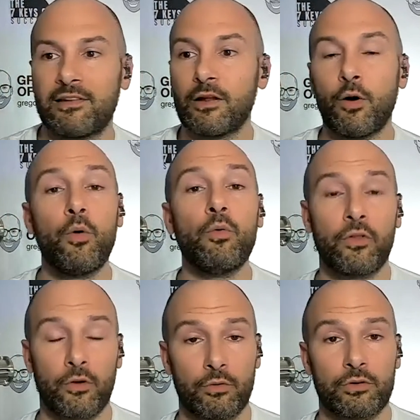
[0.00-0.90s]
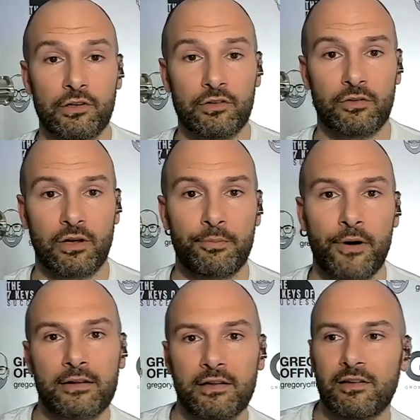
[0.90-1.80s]
that owned their own consulting
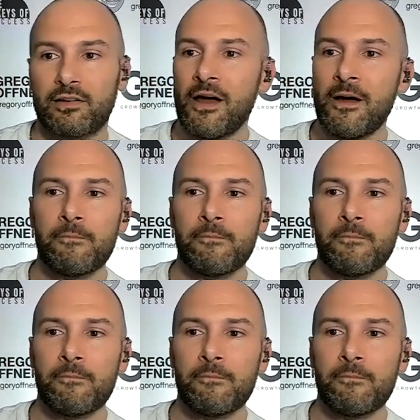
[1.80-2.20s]
practices.